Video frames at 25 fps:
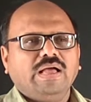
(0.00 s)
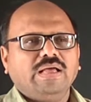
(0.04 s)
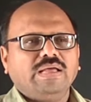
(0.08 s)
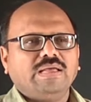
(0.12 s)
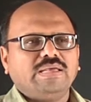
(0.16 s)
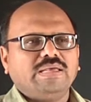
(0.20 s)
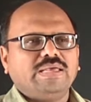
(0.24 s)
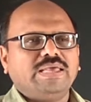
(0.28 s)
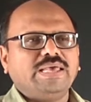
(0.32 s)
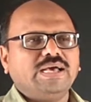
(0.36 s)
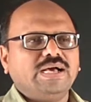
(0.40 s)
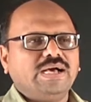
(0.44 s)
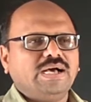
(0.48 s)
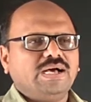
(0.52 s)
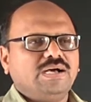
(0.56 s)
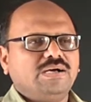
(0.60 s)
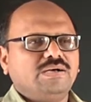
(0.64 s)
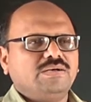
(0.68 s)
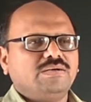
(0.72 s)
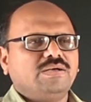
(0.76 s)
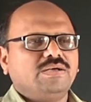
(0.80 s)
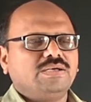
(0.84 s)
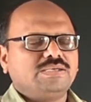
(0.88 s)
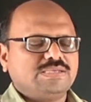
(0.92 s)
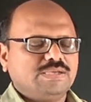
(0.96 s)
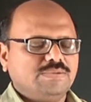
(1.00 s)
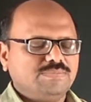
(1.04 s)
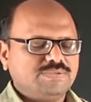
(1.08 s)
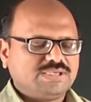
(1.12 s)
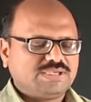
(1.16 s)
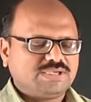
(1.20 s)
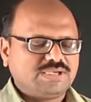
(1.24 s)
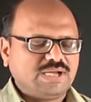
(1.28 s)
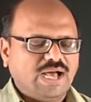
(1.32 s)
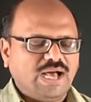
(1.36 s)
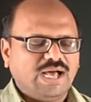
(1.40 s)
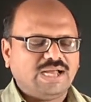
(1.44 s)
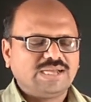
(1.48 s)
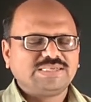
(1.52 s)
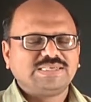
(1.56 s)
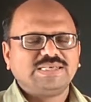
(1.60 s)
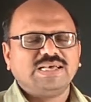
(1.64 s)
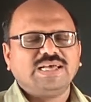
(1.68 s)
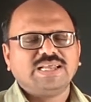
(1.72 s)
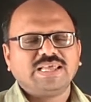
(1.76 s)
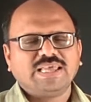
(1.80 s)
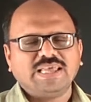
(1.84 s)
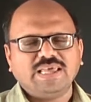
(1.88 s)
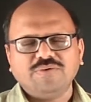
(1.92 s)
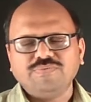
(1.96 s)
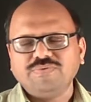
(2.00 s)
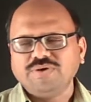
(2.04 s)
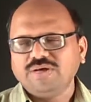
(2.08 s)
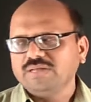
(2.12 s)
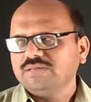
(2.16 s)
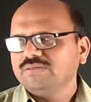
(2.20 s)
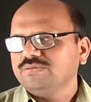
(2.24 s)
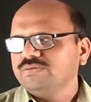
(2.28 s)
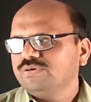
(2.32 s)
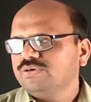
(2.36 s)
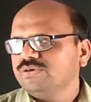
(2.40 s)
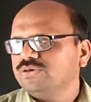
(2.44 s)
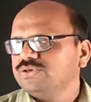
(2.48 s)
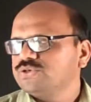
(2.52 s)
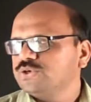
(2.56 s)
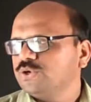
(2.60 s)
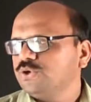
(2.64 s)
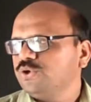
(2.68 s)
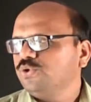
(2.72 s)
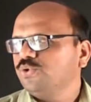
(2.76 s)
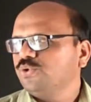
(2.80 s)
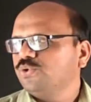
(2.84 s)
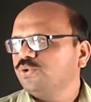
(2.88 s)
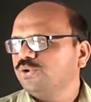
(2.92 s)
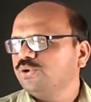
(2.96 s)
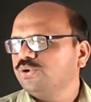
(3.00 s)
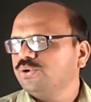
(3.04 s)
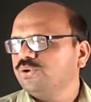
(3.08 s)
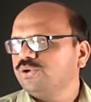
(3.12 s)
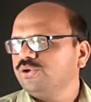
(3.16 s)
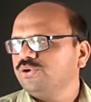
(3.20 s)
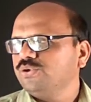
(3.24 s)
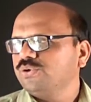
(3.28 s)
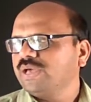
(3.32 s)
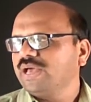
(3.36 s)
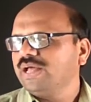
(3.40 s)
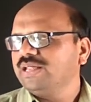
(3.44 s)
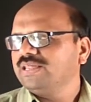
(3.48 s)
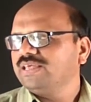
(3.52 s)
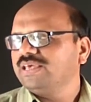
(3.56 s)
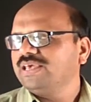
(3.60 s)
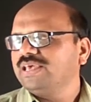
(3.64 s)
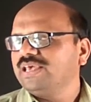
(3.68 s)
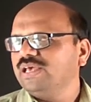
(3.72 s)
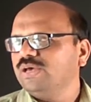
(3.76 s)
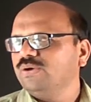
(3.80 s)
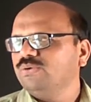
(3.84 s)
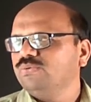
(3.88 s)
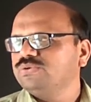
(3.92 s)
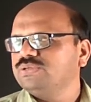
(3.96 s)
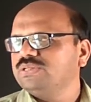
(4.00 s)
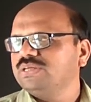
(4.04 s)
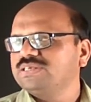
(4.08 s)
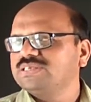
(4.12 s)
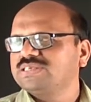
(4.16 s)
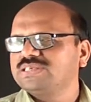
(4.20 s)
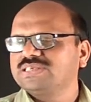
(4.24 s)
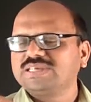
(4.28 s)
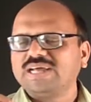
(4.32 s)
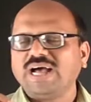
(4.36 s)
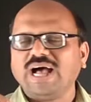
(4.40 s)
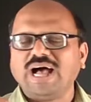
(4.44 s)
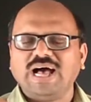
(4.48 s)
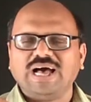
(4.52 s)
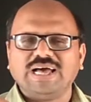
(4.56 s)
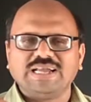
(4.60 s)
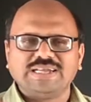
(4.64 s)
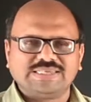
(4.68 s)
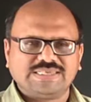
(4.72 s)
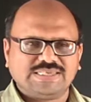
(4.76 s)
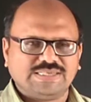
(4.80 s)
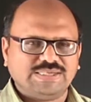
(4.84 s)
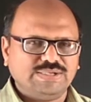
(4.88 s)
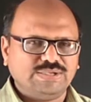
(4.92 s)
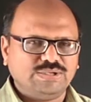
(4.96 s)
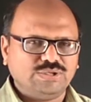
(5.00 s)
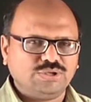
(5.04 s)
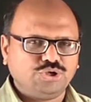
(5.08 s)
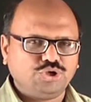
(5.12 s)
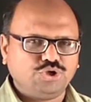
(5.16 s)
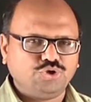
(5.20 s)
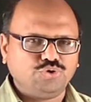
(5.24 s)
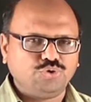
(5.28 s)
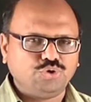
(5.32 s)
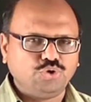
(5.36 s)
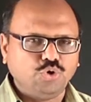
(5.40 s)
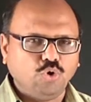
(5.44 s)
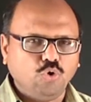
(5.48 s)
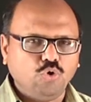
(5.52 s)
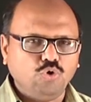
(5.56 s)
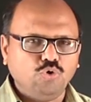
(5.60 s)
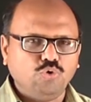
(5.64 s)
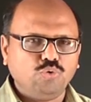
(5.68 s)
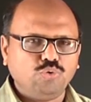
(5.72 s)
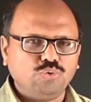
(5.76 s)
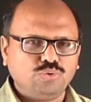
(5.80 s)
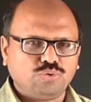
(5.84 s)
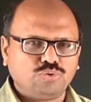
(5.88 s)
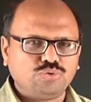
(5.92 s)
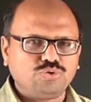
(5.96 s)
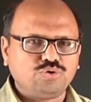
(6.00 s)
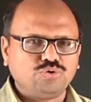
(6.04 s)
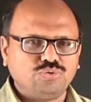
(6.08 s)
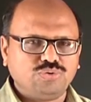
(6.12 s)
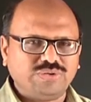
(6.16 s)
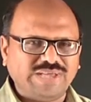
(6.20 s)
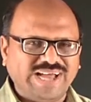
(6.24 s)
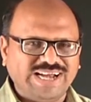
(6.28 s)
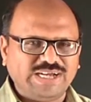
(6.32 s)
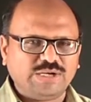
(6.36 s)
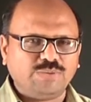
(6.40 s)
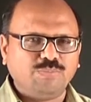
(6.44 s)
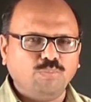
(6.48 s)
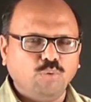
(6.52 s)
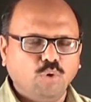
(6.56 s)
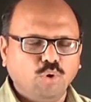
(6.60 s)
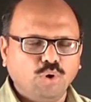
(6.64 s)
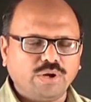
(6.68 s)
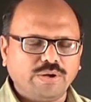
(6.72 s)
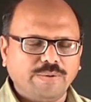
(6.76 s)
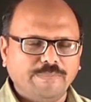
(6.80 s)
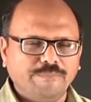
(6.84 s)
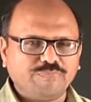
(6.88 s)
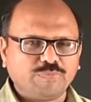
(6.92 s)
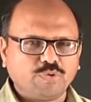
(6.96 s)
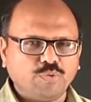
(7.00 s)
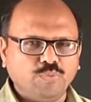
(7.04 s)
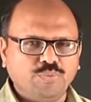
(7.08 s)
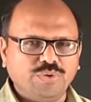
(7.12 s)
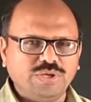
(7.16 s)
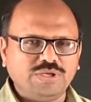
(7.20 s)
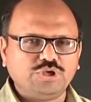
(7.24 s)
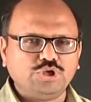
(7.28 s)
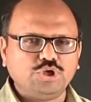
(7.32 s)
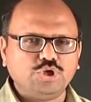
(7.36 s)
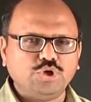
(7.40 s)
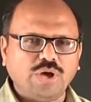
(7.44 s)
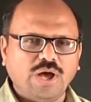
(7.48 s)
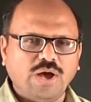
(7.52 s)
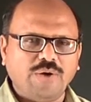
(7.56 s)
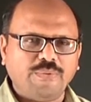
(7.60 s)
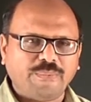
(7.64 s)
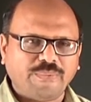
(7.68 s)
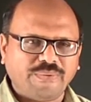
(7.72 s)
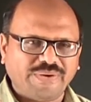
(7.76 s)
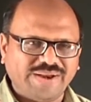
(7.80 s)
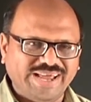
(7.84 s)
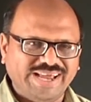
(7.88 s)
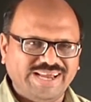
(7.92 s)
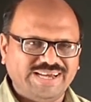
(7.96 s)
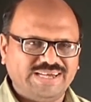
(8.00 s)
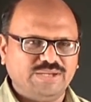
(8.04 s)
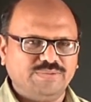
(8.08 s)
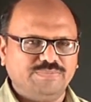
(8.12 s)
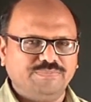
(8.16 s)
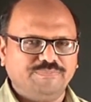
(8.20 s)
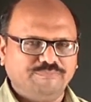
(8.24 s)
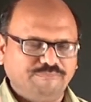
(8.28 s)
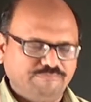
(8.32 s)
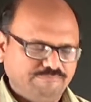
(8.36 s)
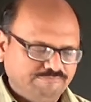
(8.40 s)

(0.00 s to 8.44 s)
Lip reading: Here some stars are given, so you can give the stars to that book which you have read.